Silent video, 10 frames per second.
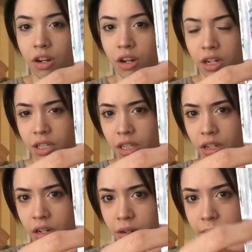are
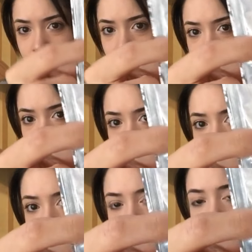um, fish
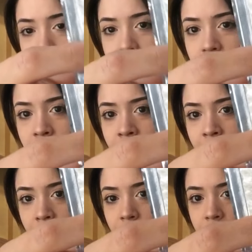oil pills.
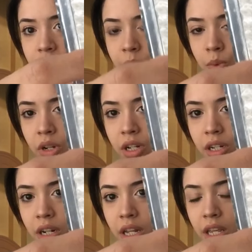This
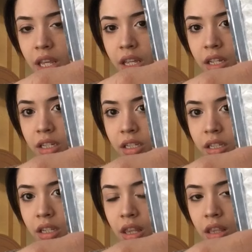one
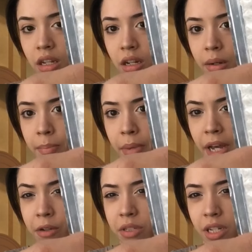is the
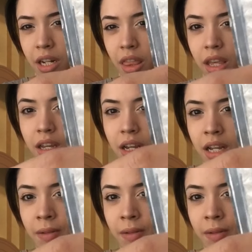biotin, I think.